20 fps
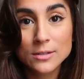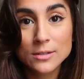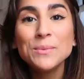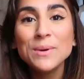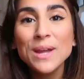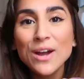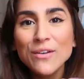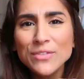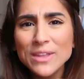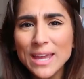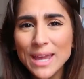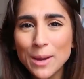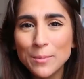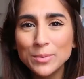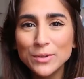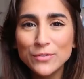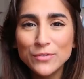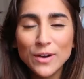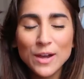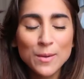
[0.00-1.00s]
we have the
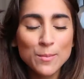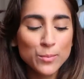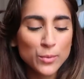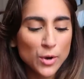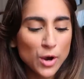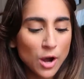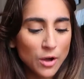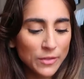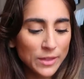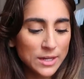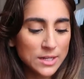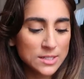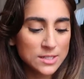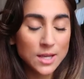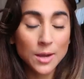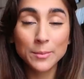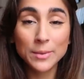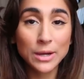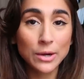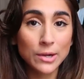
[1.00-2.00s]
Amplify bra that is
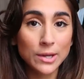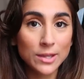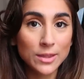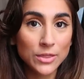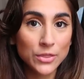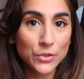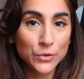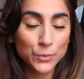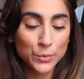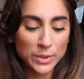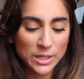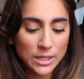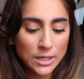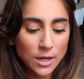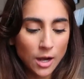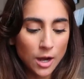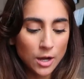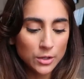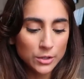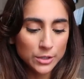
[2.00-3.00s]
coming out in three
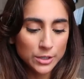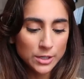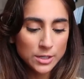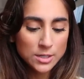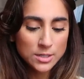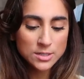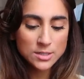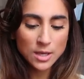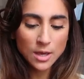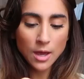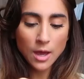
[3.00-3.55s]
colors.